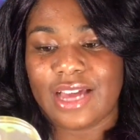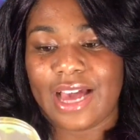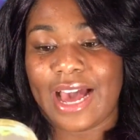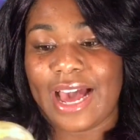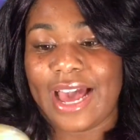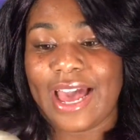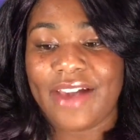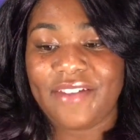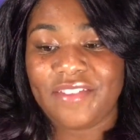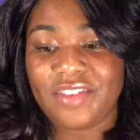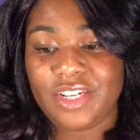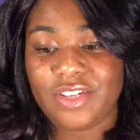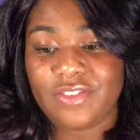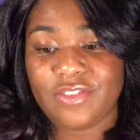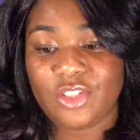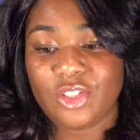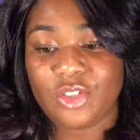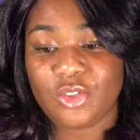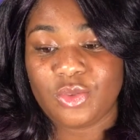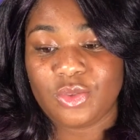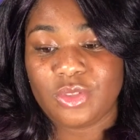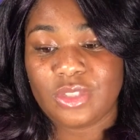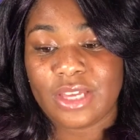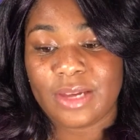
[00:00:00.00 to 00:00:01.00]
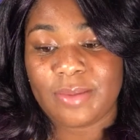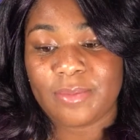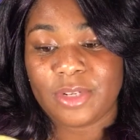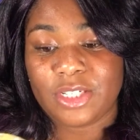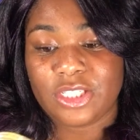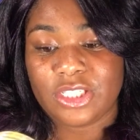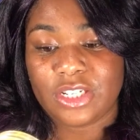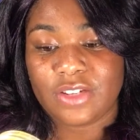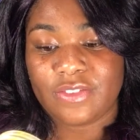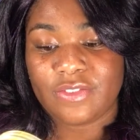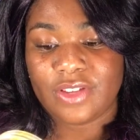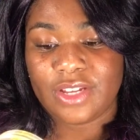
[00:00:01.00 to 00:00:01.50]
I haven't even used that
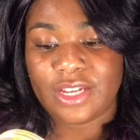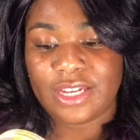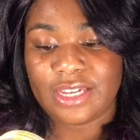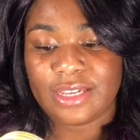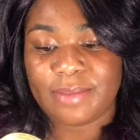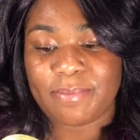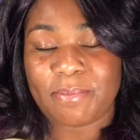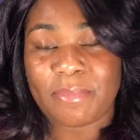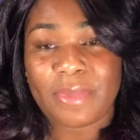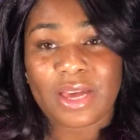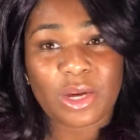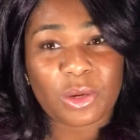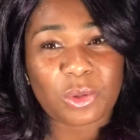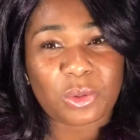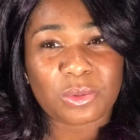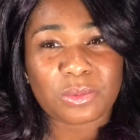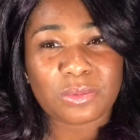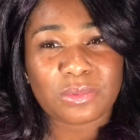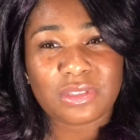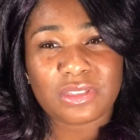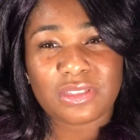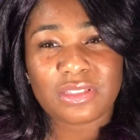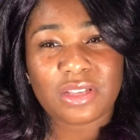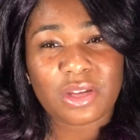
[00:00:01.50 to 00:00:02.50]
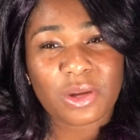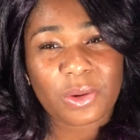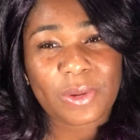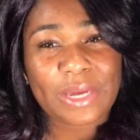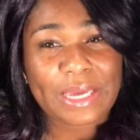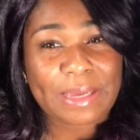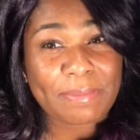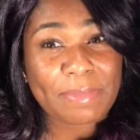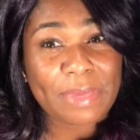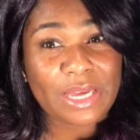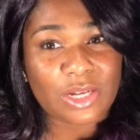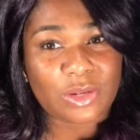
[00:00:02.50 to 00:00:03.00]
much of it. It melts. So
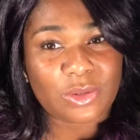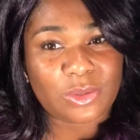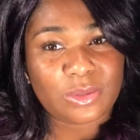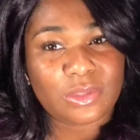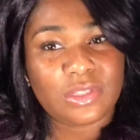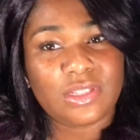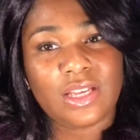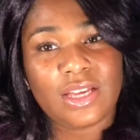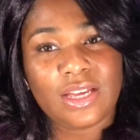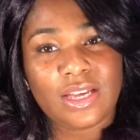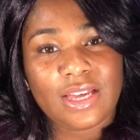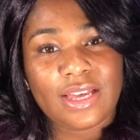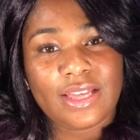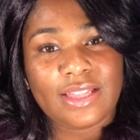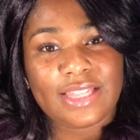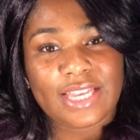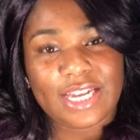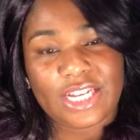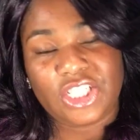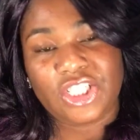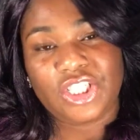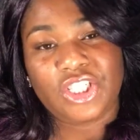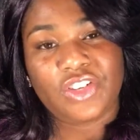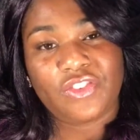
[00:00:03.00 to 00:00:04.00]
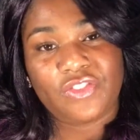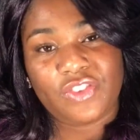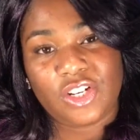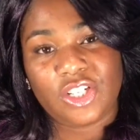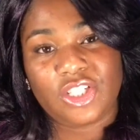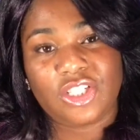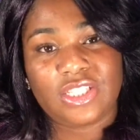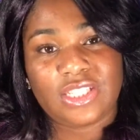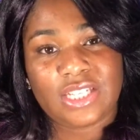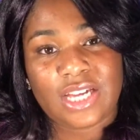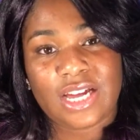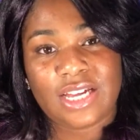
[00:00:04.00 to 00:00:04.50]
it melts. That's your
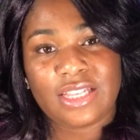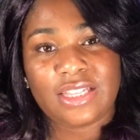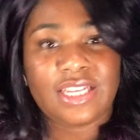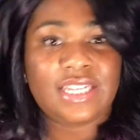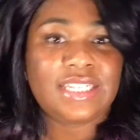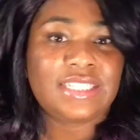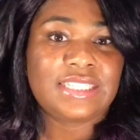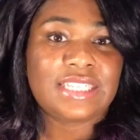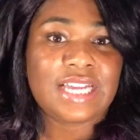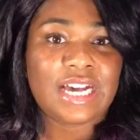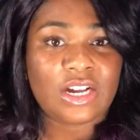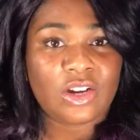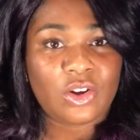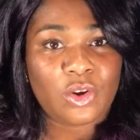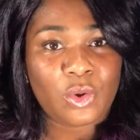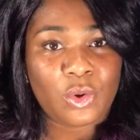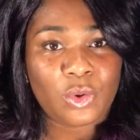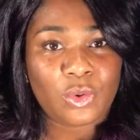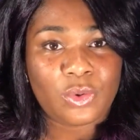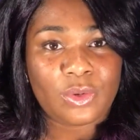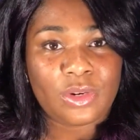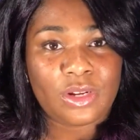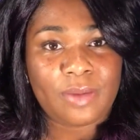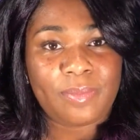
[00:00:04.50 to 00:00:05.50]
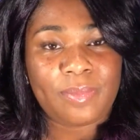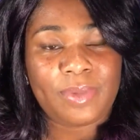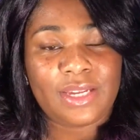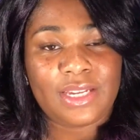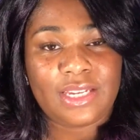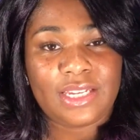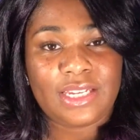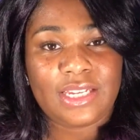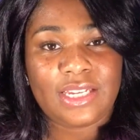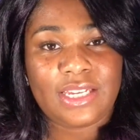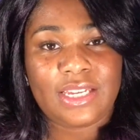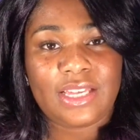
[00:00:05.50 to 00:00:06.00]
first sign that it's not going to hold up in
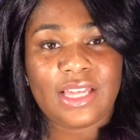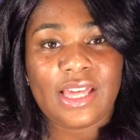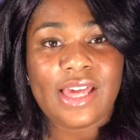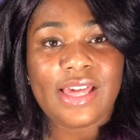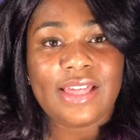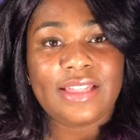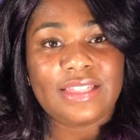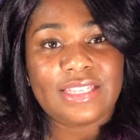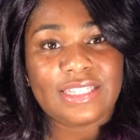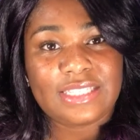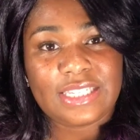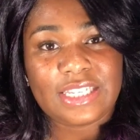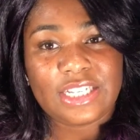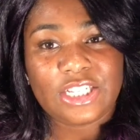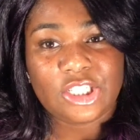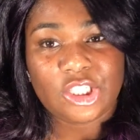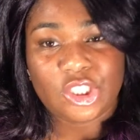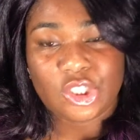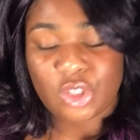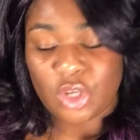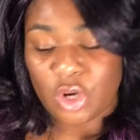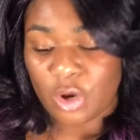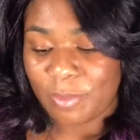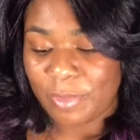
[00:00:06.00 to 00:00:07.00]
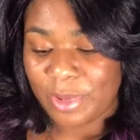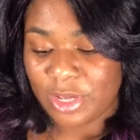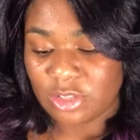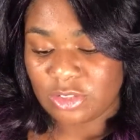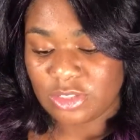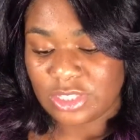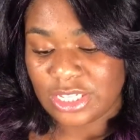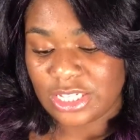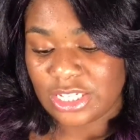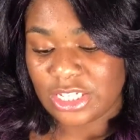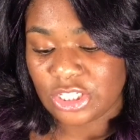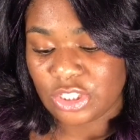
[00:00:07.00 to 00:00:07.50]
heat. This edge control
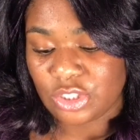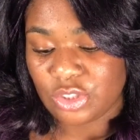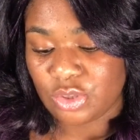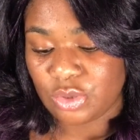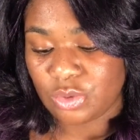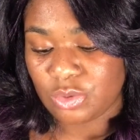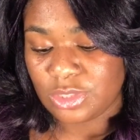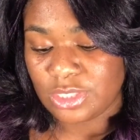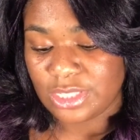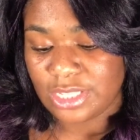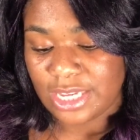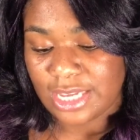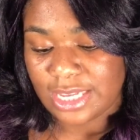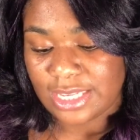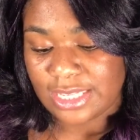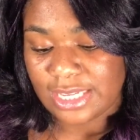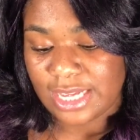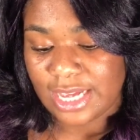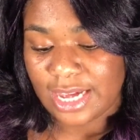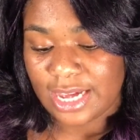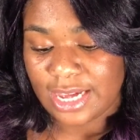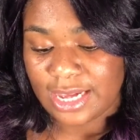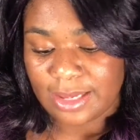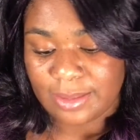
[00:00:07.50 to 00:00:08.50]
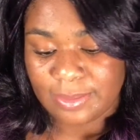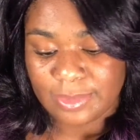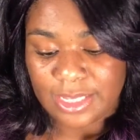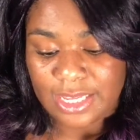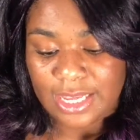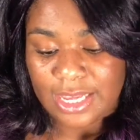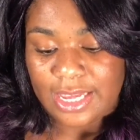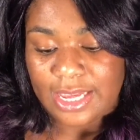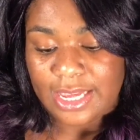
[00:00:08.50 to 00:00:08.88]
melts. It gets juicy at times.